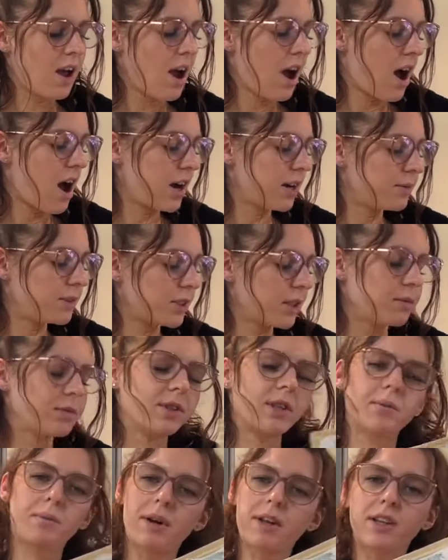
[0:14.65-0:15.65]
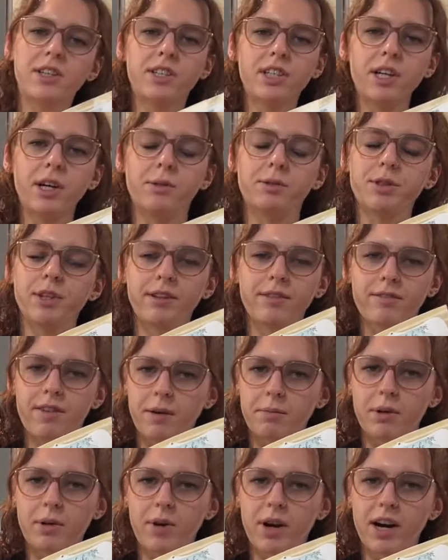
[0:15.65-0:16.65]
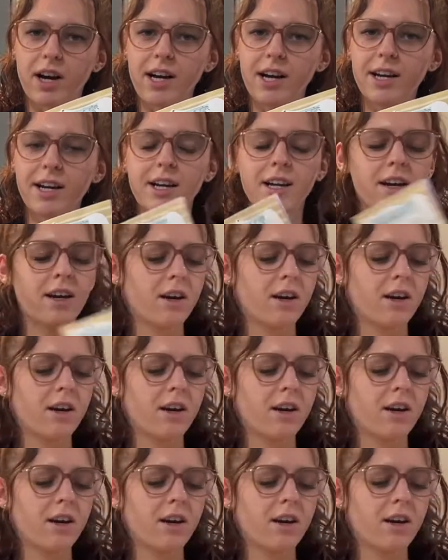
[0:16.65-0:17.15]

So I'm doing month 2. I'm doing February.